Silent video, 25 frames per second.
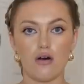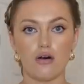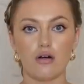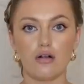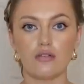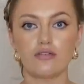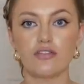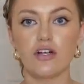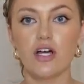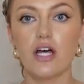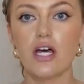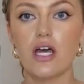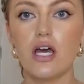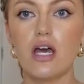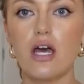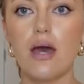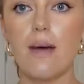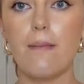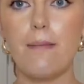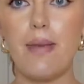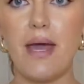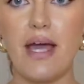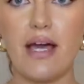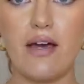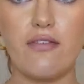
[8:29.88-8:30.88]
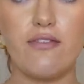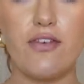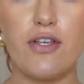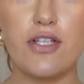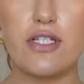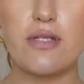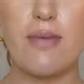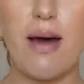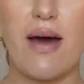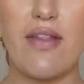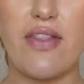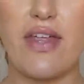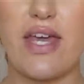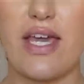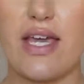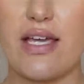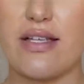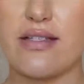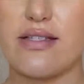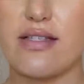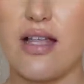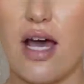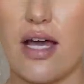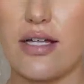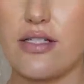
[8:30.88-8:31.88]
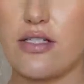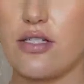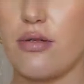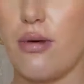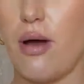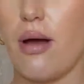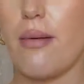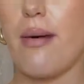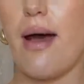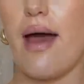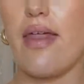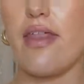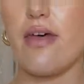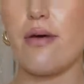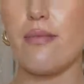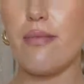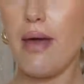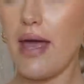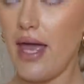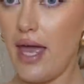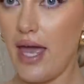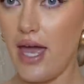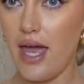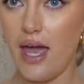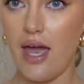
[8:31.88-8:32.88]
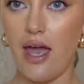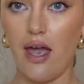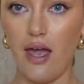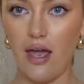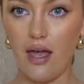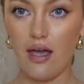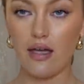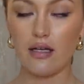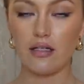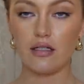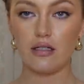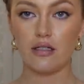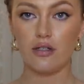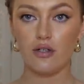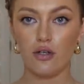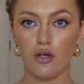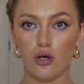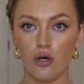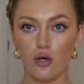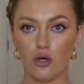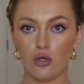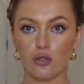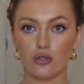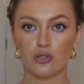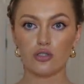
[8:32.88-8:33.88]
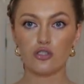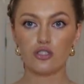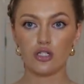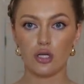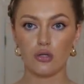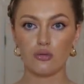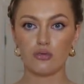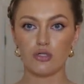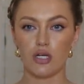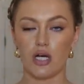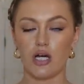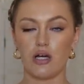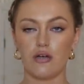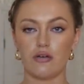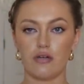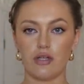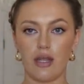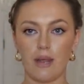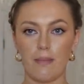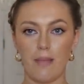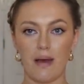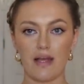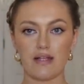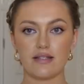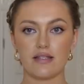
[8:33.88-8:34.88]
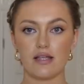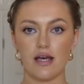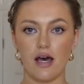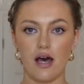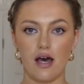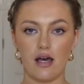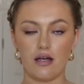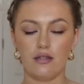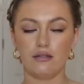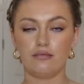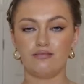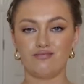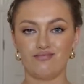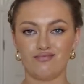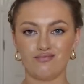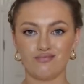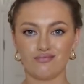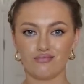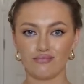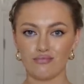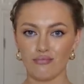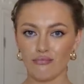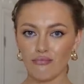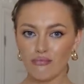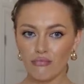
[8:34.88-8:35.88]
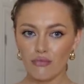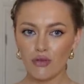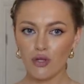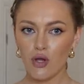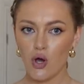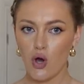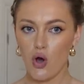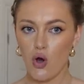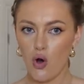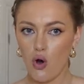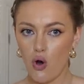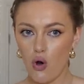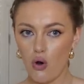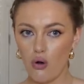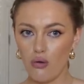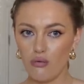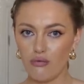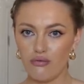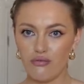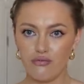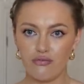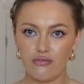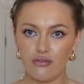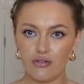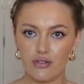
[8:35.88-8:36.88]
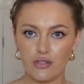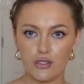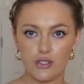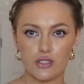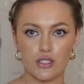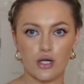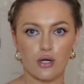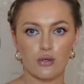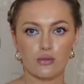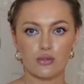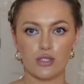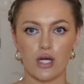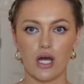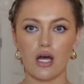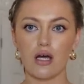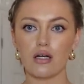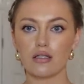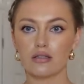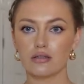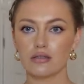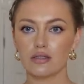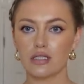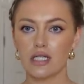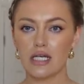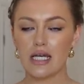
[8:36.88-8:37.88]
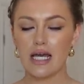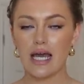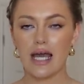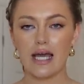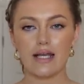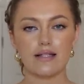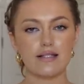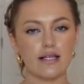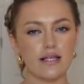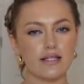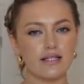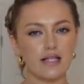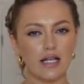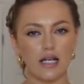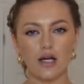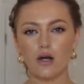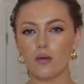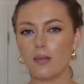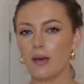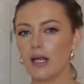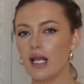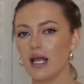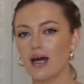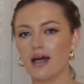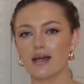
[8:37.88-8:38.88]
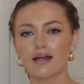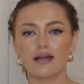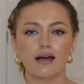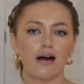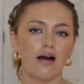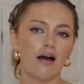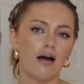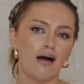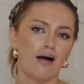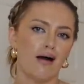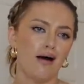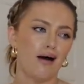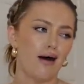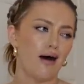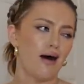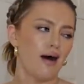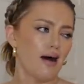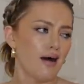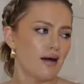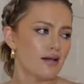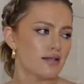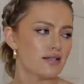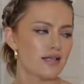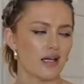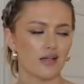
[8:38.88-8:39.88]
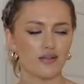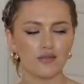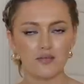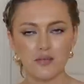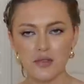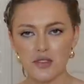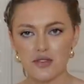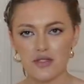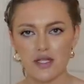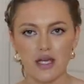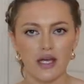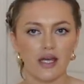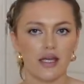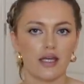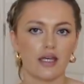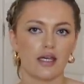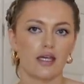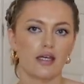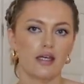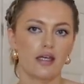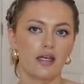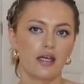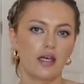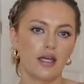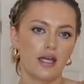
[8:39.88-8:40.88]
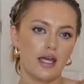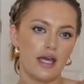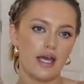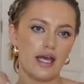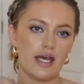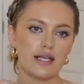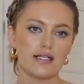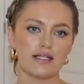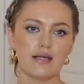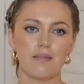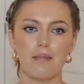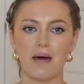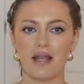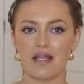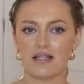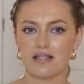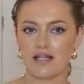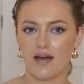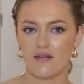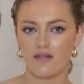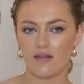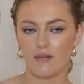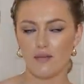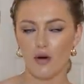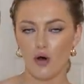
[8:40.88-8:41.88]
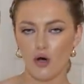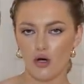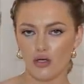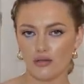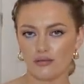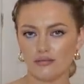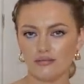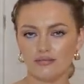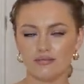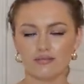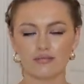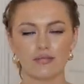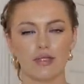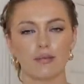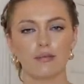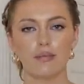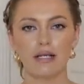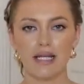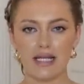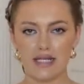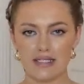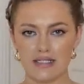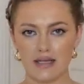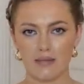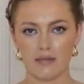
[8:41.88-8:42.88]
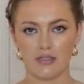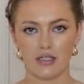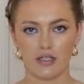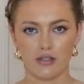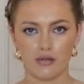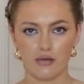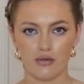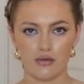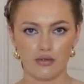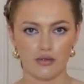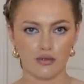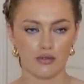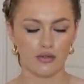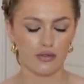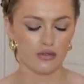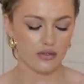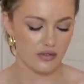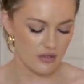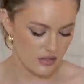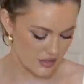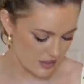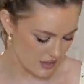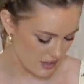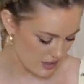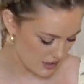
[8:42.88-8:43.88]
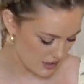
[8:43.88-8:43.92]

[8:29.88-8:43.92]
of. Bit confused about these. Like, do I wear them here on the shoulder, or are they better off the shoulder? Is this a little bit like, Sound of Music? Is it better to have them on? Please let me know your thoughts.